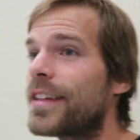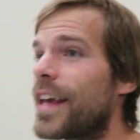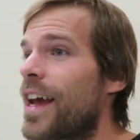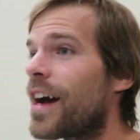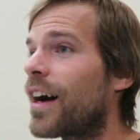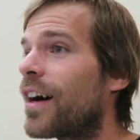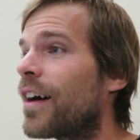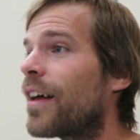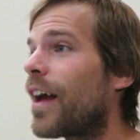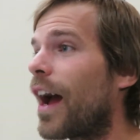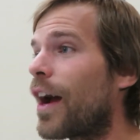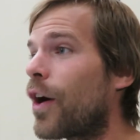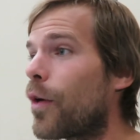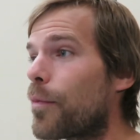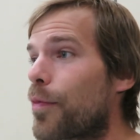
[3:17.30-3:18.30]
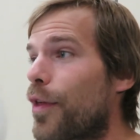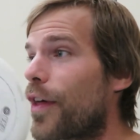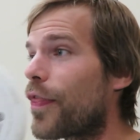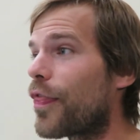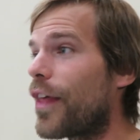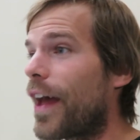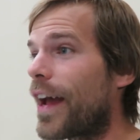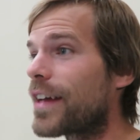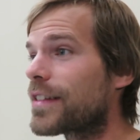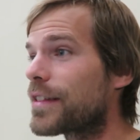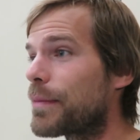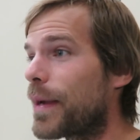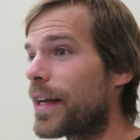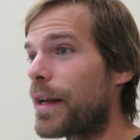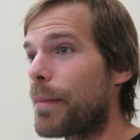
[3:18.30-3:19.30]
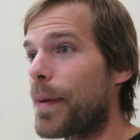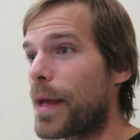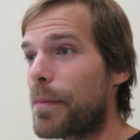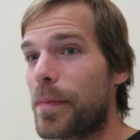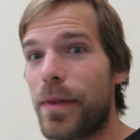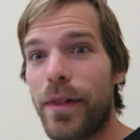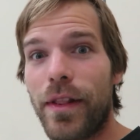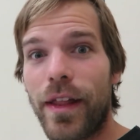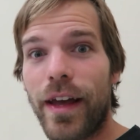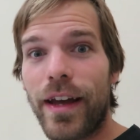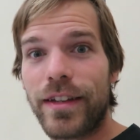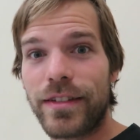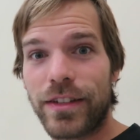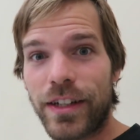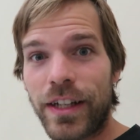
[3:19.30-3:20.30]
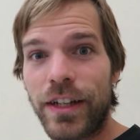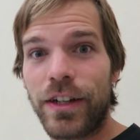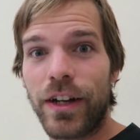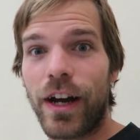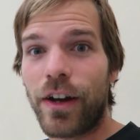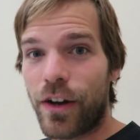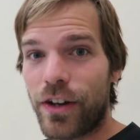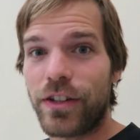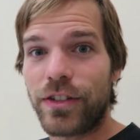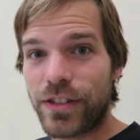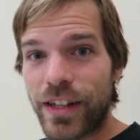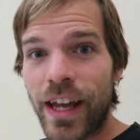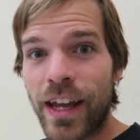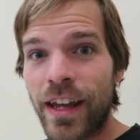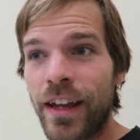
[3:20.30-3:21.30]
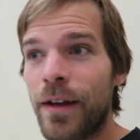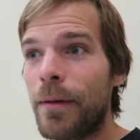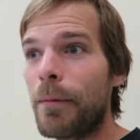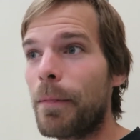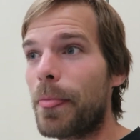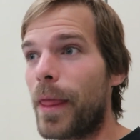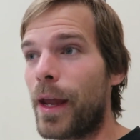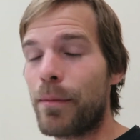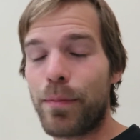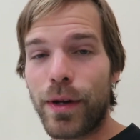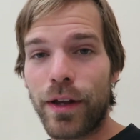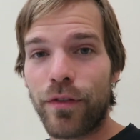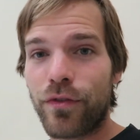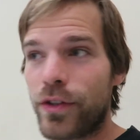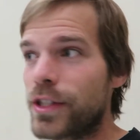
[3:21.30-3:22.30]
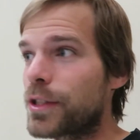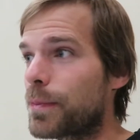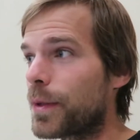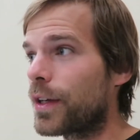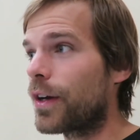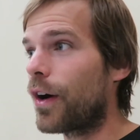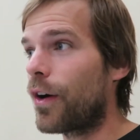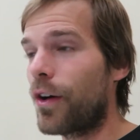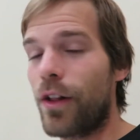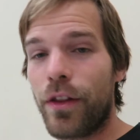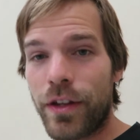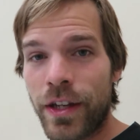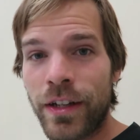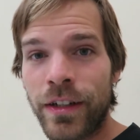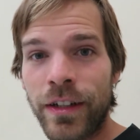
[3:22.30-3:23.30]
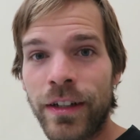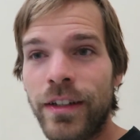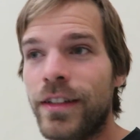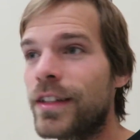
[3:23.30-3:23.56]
Yeah, I hope that as many people as are here are gonna stay and play frisbee all year,